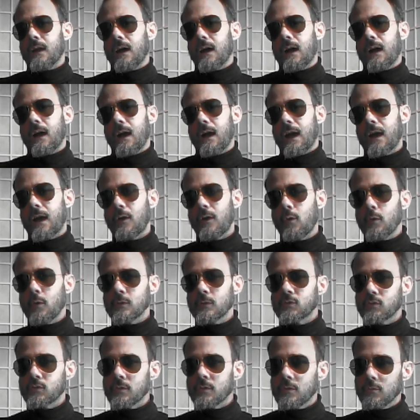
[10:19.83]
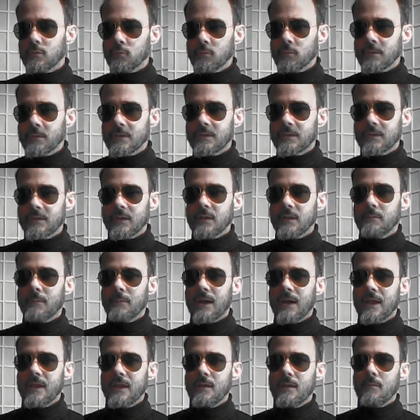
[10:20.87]
are also included in
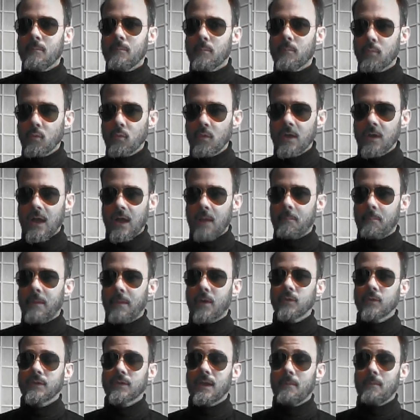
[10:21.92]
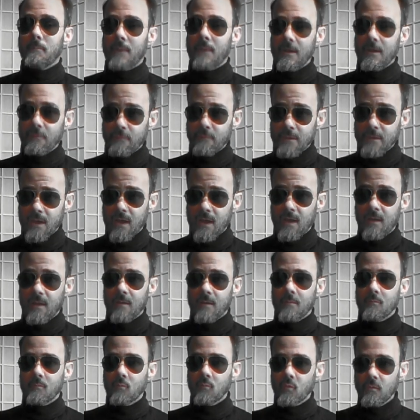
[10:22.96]
my book about Mafia
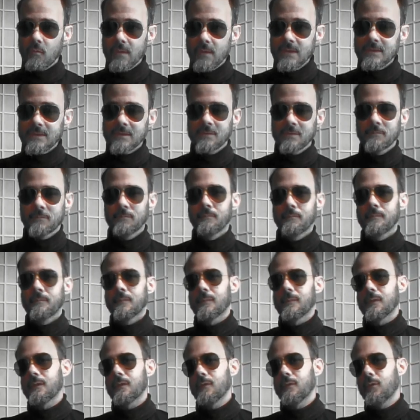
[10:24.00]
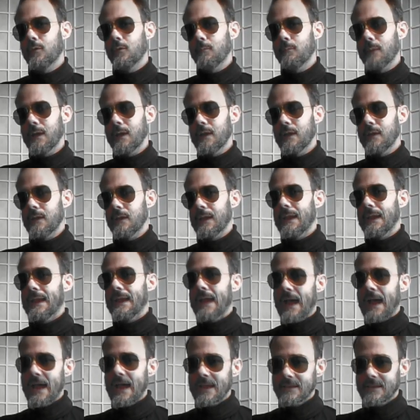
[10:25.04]
movies, on my
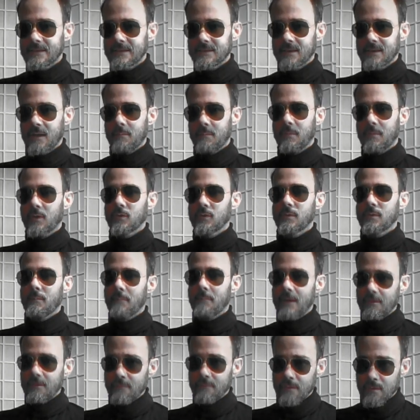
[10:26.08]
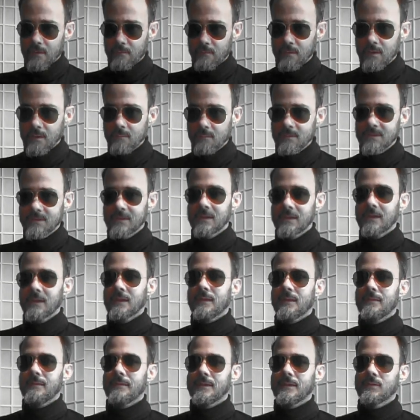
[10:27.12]
guides about Mafia films
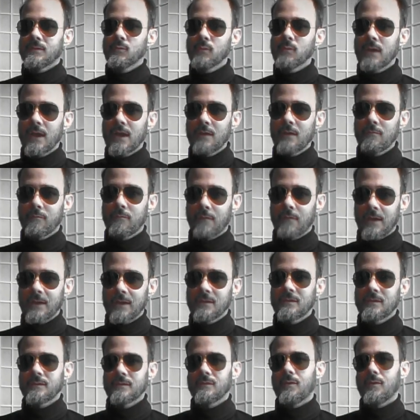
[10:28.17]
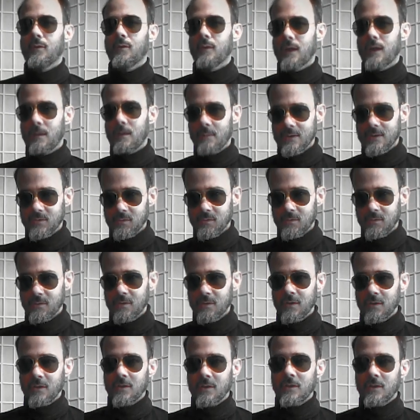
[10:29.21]
that you can find on Amazon.
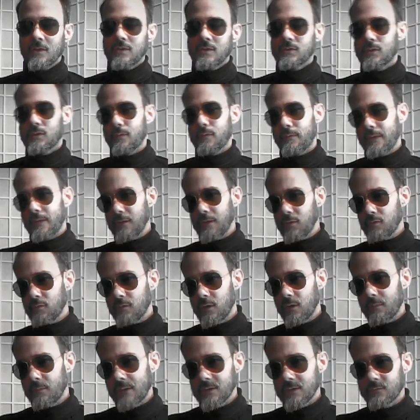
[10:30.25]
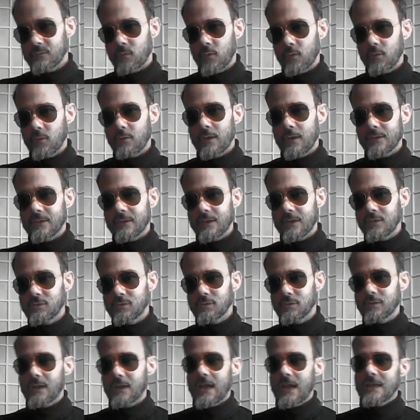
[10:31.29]
So thank you very much for your
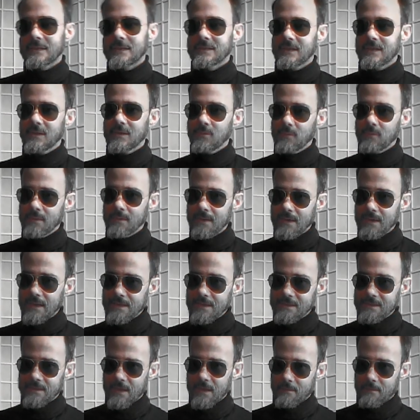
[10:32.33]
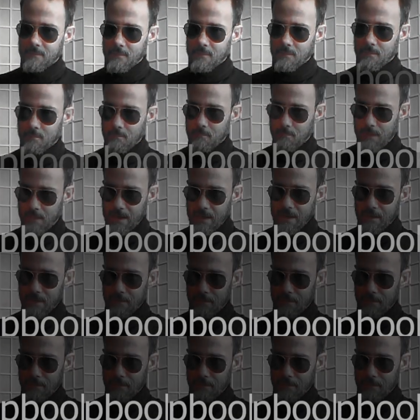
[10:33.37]
attention and see you in the next time. Bye!